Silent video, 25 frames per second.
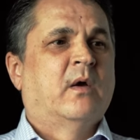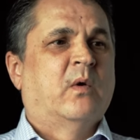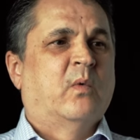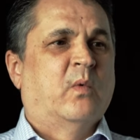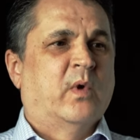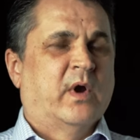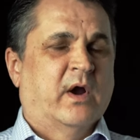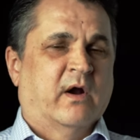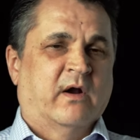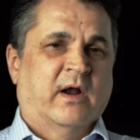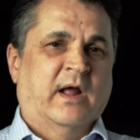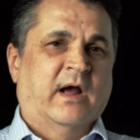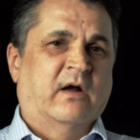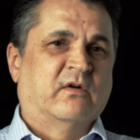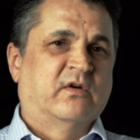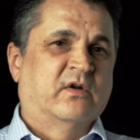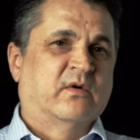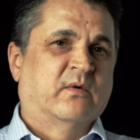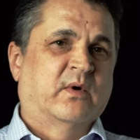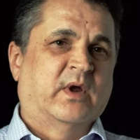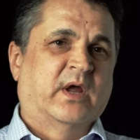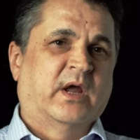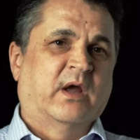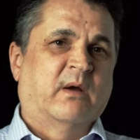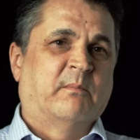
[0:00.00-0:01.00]
We are now
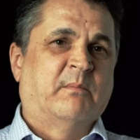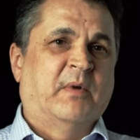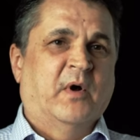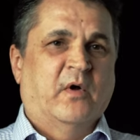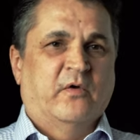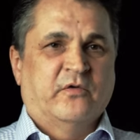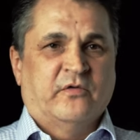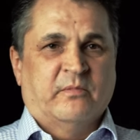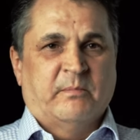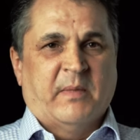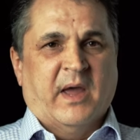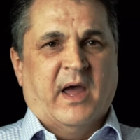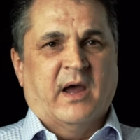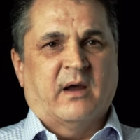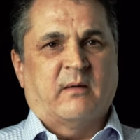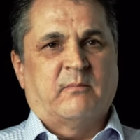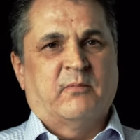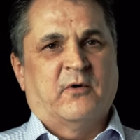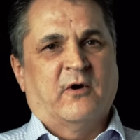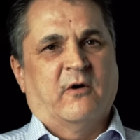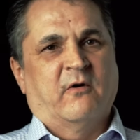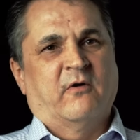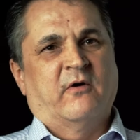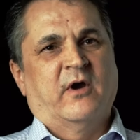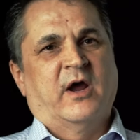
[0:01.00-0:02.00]
doing a post-bac
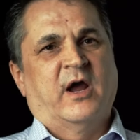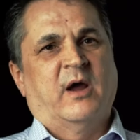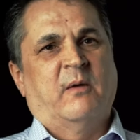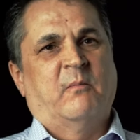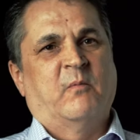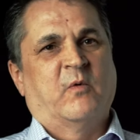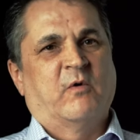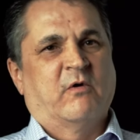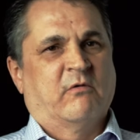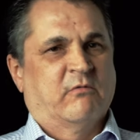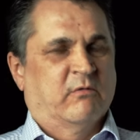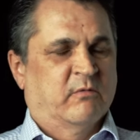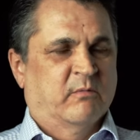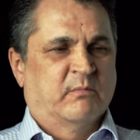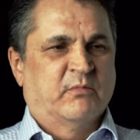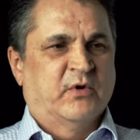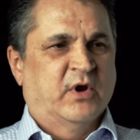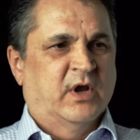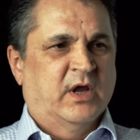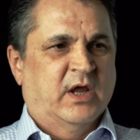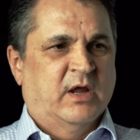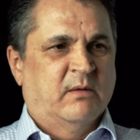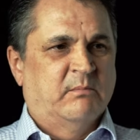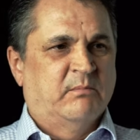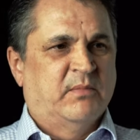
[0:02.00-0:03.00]
program where we
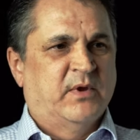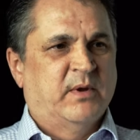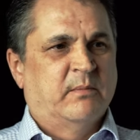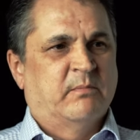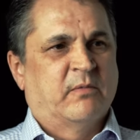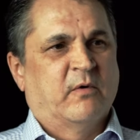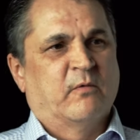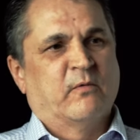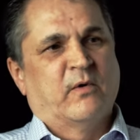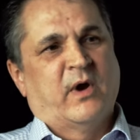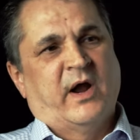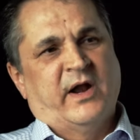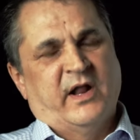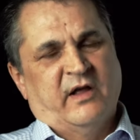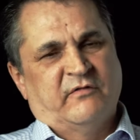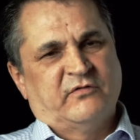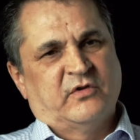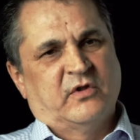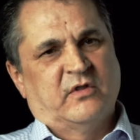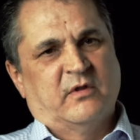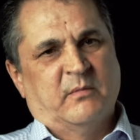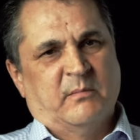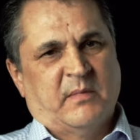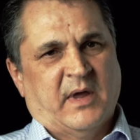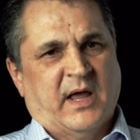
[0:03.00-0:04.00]
bring in people right
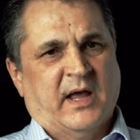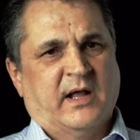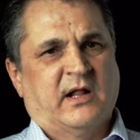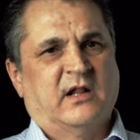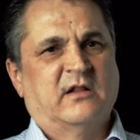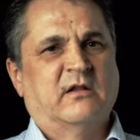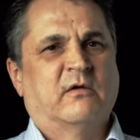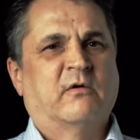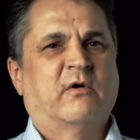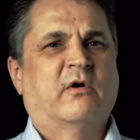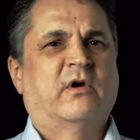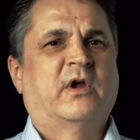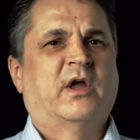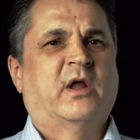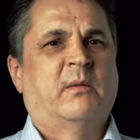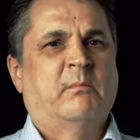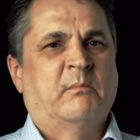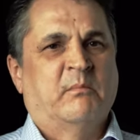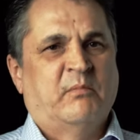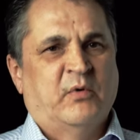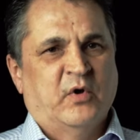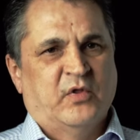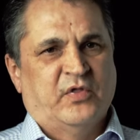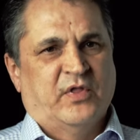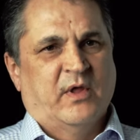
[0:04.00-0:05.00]
after their baccalaureate
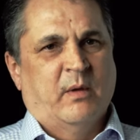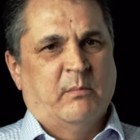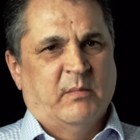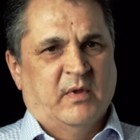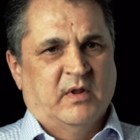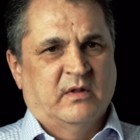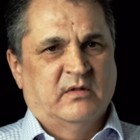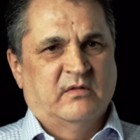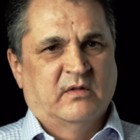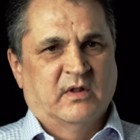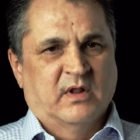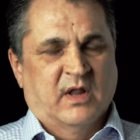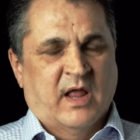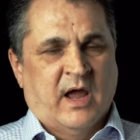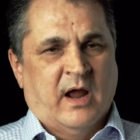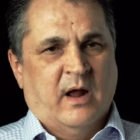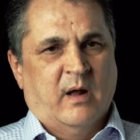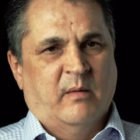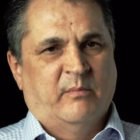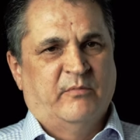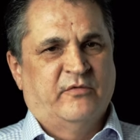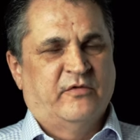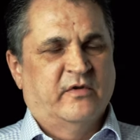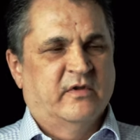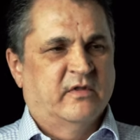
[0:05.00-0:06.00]
and put them in
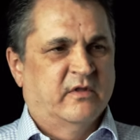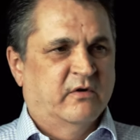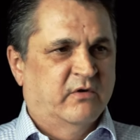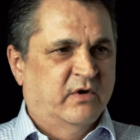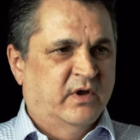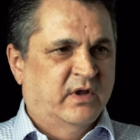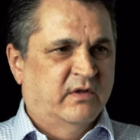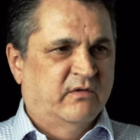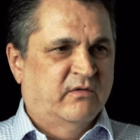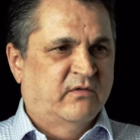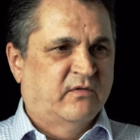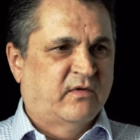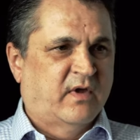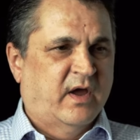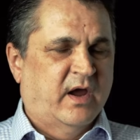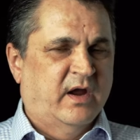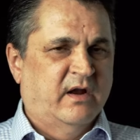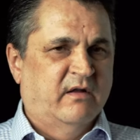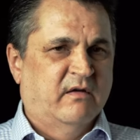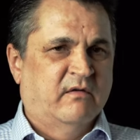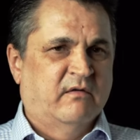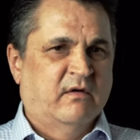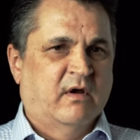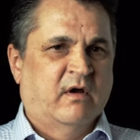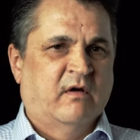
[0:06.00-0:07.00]
labs either inside
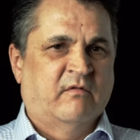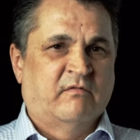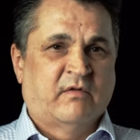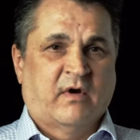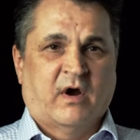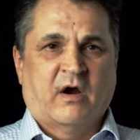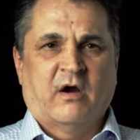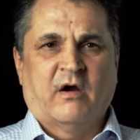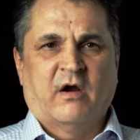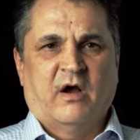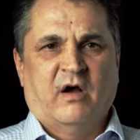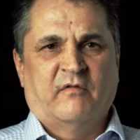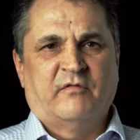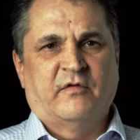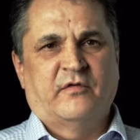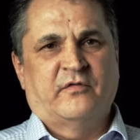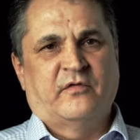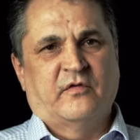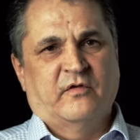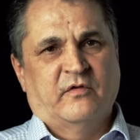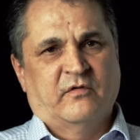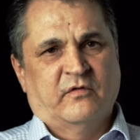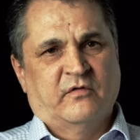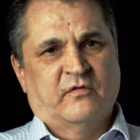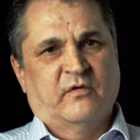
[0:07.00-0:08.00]
of, of our
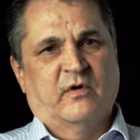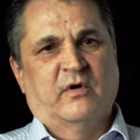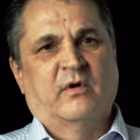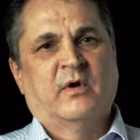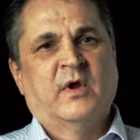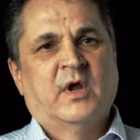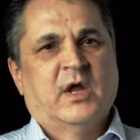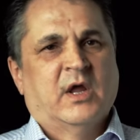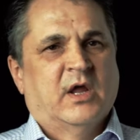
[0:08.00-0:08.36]
offices or